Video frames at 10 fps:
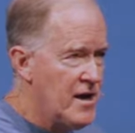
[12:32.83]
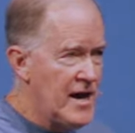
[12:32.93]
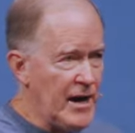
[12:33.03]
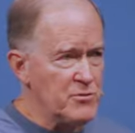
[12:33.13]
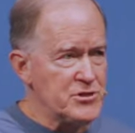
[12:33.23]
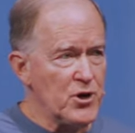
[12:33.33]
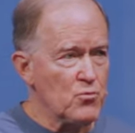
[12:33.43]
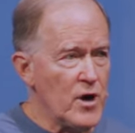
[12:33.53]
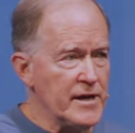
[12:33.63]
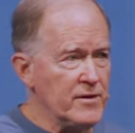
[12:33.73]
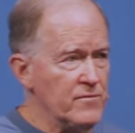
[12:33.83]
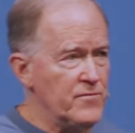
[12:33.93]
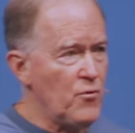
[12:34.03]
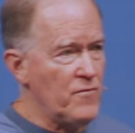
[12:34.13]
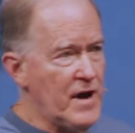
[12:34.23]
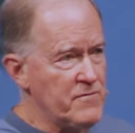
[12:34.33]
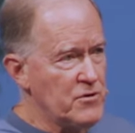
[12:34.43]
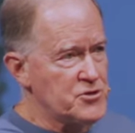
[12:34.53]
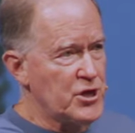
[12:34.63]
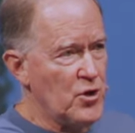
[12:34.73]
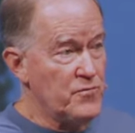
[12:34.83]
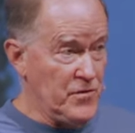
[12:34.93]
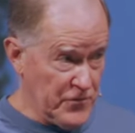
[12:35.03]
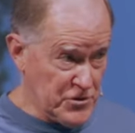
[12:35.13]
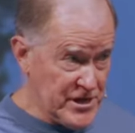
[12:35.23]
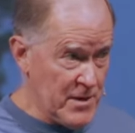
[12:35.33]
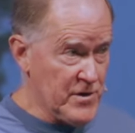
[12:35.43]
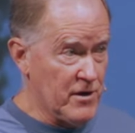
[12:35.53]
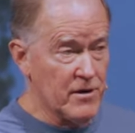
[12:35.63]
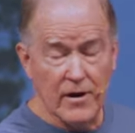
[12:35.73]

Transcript: I was there running four or five years ago for the first time there,